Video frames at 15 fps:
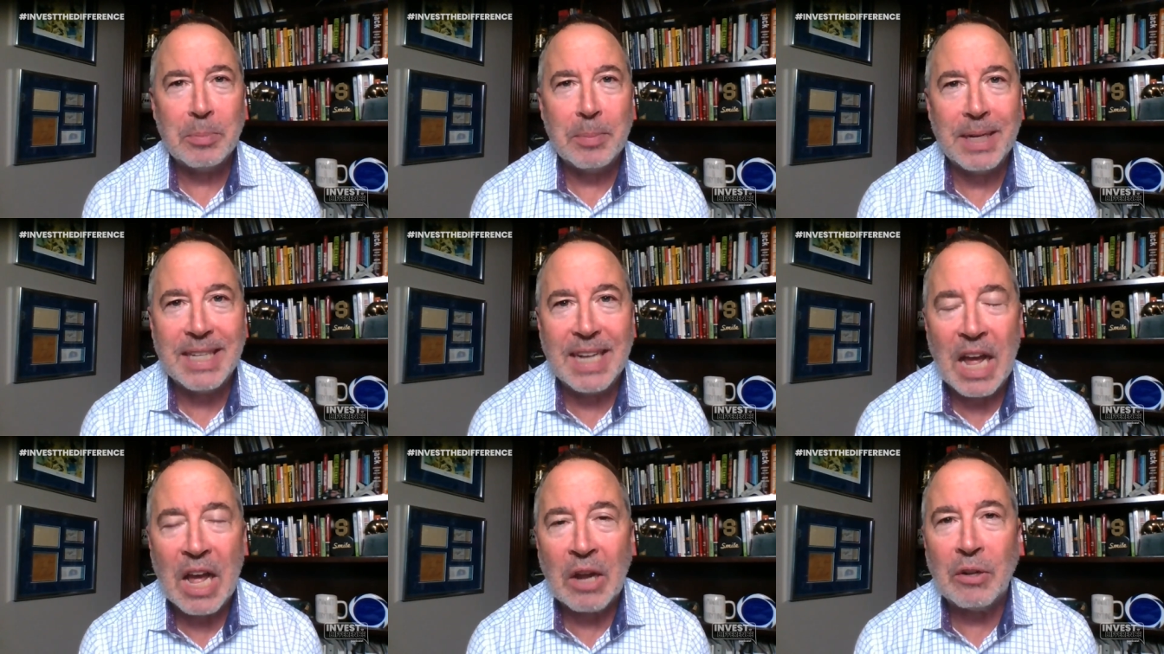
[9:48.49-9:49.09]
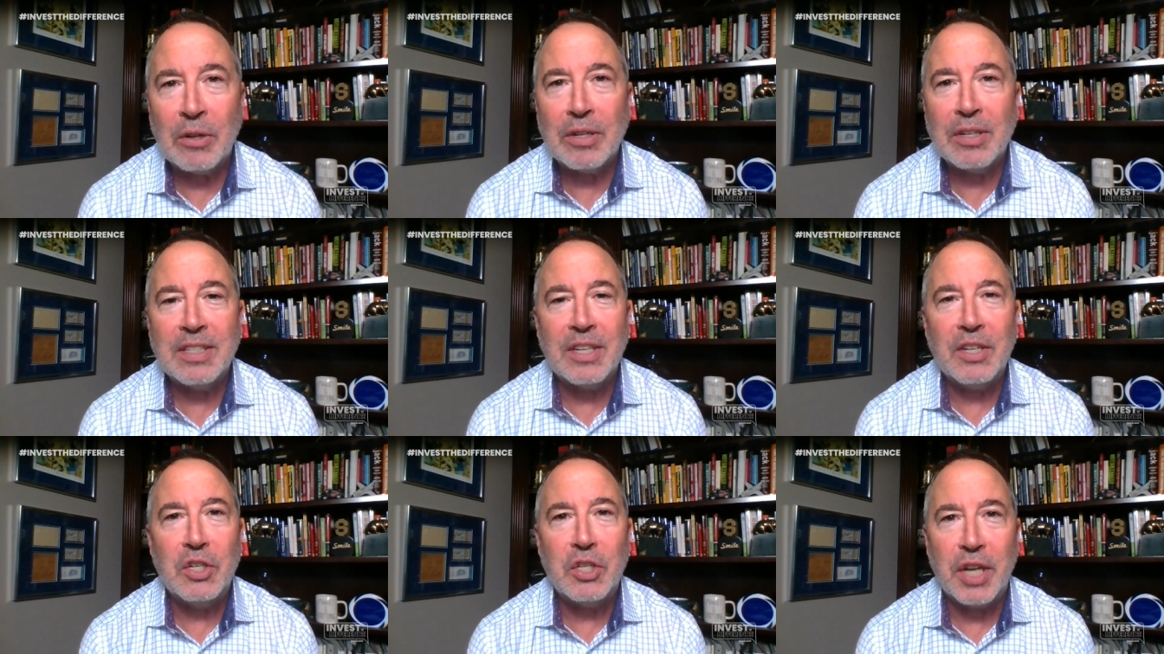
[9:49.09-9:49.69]

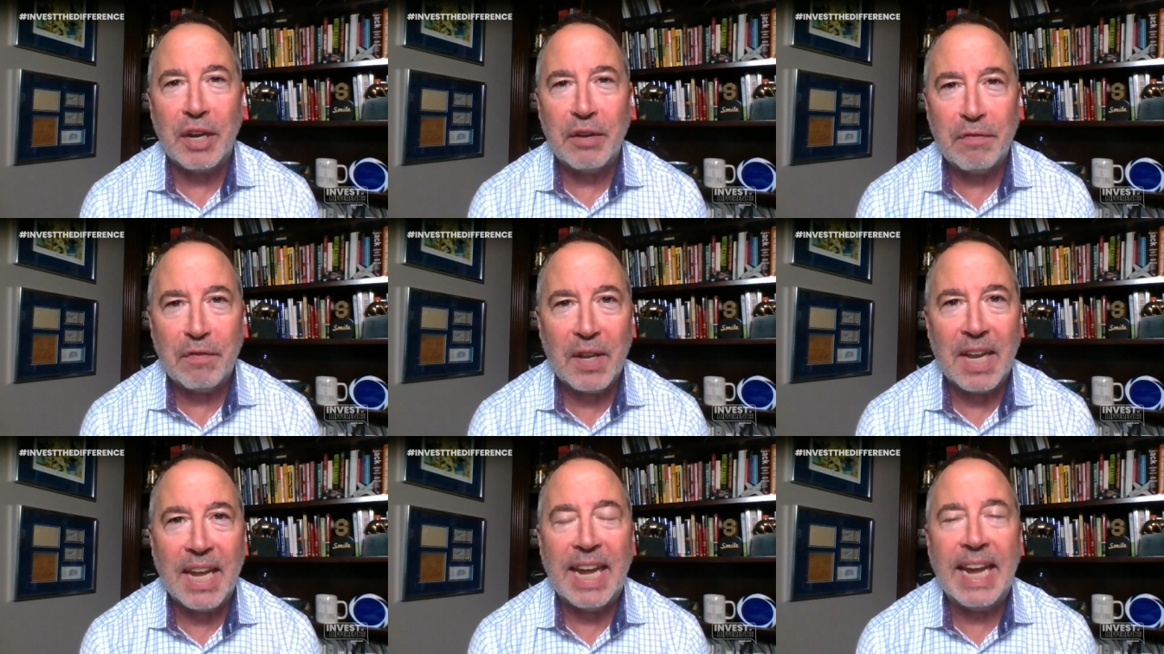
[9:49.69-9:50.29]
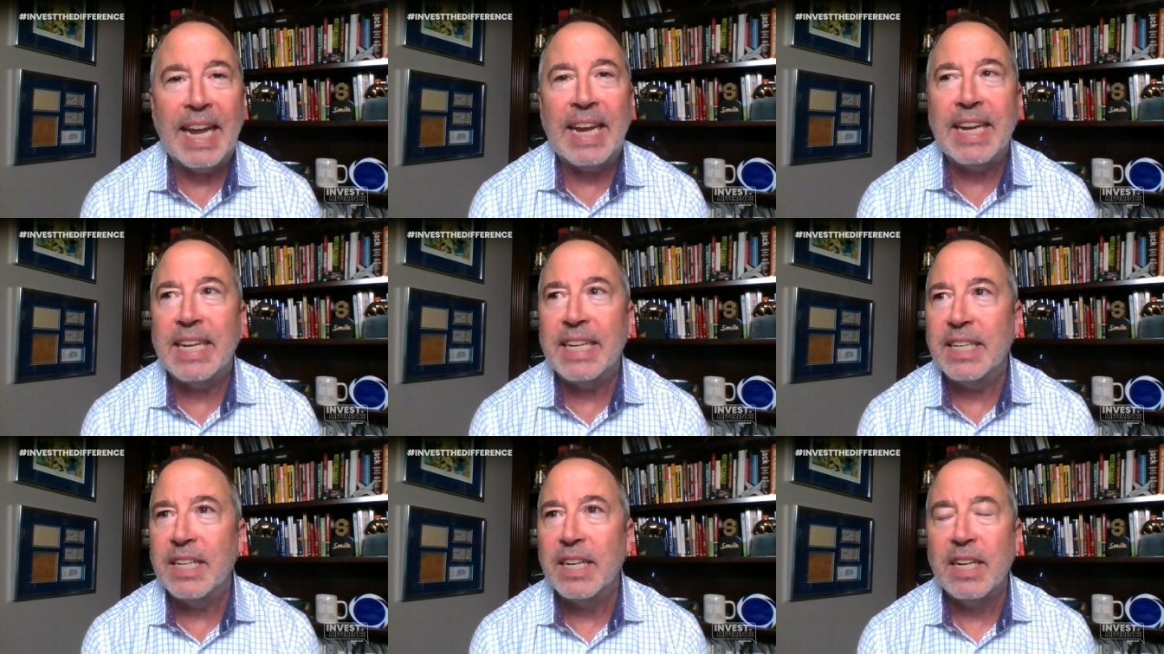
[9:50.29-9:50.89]
McDonald's and Chick fil A
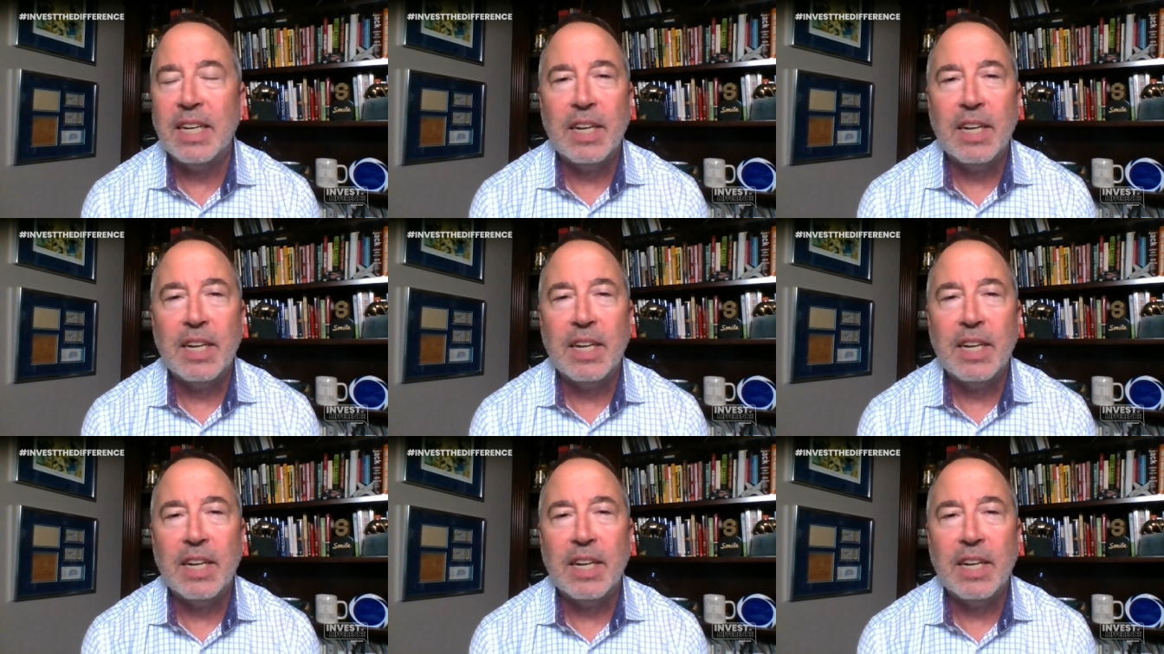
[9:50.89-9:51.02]
and